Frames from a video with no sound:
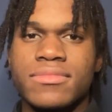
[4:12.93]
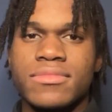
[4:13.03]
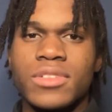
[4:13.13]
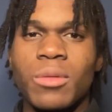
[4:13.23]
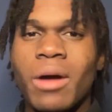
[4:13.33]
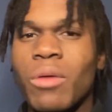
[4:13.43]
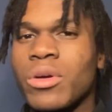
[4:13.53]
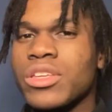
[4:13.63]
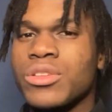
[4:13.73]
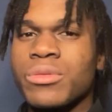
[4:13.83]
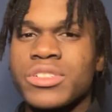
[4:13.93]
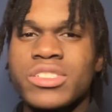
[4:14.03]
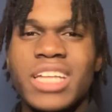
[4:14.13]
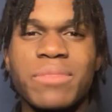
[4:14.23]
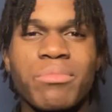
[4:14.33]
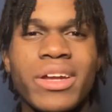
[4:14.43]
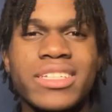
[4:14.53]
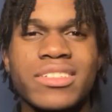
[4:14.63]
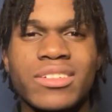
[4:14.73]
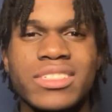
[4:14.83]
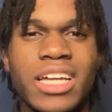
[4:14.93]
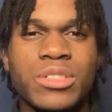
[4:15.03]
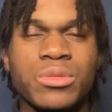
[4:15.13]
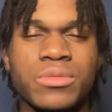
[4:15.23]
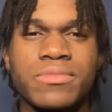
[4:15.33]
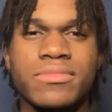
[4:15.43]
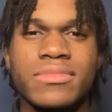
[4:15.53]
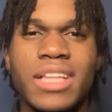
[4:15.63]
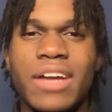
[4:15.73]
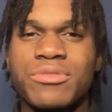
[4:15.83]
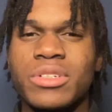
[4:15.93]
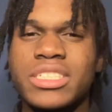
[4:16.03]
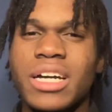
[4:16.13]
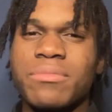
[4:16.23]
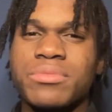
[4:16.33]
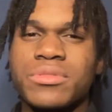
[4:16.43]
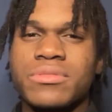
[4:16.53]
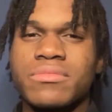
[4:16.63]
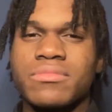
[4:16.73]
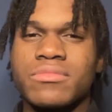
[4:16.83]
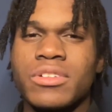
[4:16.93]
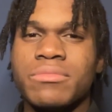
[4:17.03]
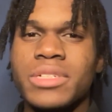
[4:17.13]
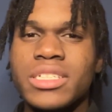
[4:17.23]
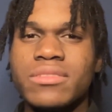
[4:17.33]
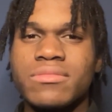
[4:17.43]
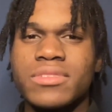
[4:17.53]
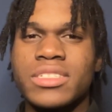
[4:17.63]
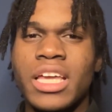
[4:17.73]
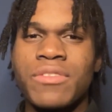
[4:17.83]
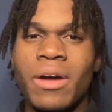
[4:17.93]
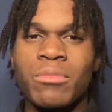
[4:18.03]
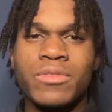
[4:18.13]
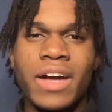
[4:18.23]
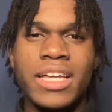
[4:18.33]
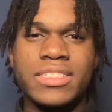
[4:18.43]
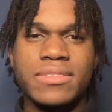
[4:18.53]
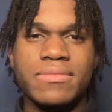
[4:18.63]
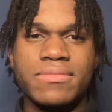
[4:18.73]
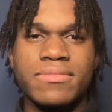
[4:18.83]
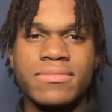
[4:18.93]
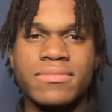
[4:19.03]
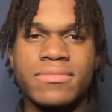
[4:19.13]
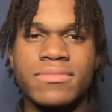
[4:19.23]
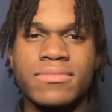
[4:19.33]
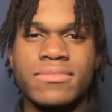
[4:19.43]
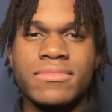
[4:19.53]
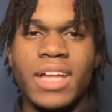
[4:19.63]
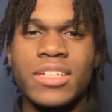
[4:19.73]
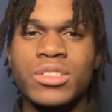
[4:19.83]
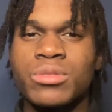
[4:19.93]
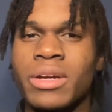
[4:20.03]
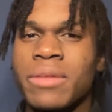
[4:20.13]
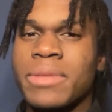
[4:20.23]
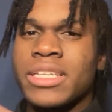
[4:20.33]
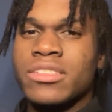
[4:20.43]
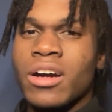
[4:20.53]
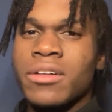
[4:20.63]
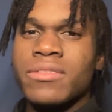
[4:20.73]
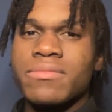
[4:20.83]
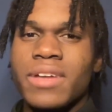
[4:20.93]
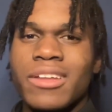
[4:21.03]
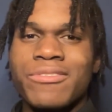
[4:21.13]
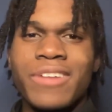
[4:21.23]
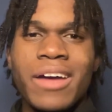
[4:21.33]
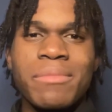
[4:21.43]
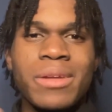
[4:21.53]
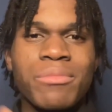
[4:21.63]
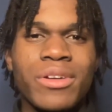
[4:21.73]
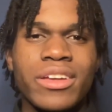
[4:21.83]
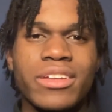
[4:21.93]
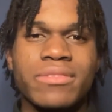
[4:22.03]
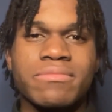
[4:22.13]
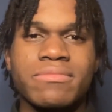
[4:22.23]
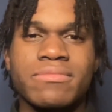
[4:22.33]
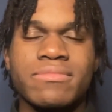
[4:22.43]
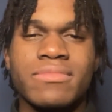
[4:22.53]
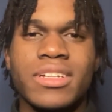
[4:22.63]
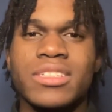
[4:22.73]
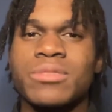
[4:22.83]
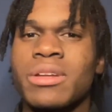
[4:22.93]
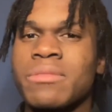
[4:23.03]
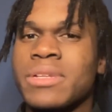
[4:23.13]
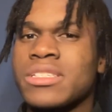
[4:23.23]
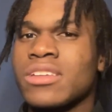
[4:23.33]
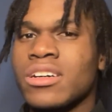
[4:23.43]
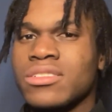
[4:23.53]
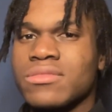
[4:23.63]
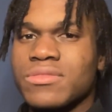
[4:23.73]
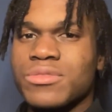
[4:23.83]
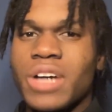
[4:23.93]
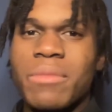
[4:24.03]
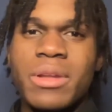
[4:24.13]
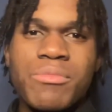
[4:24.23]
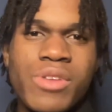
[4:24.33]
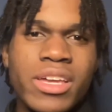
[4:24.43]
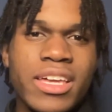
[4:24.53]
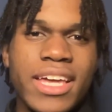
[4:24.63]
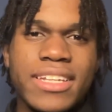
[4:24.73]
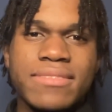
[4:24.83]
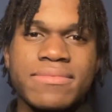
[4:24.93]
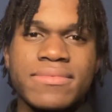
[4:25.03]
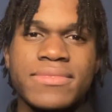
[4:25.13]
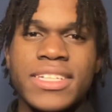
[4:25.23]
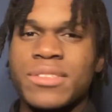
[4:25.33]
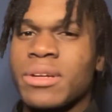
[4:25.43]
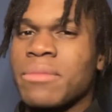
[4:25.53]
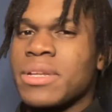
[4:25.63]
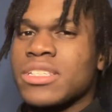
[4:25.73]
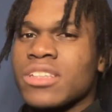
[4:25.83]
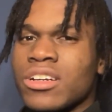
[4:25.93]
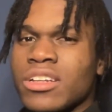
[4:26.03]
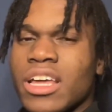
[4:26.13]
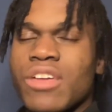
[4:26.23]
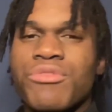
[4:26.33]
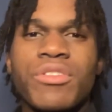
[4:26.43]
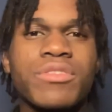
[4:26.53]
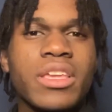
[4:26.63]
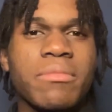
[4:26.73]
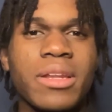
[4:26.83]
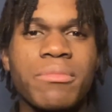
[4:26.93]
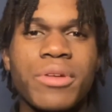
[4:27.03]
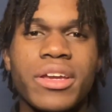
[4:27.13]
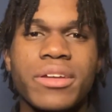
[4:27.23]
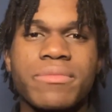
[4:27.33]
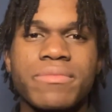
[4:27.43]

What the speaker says: No matter what you're doing, just add breaks to your schedule. Like for example, with me, say if I'm revising, I do 20 minutes on and then 5-minute break. And then 20 minutes on, 5-minute break again. Then 20 minutes on and then 15-minute break.